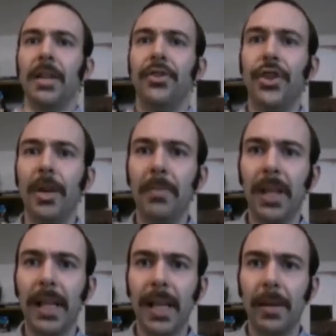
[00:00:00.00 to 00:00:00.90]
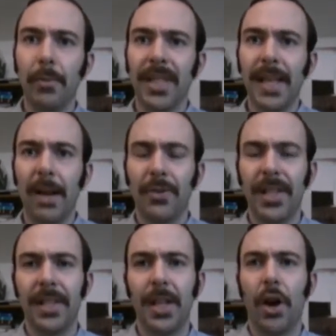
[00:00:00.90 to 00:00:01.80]
Jim Lee was announced
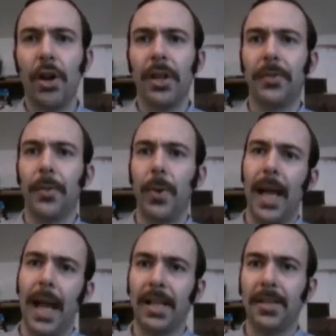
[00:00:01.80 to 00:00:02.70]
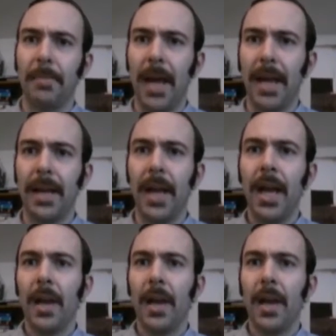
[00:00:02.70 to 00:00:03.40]
as the artist for an X-Men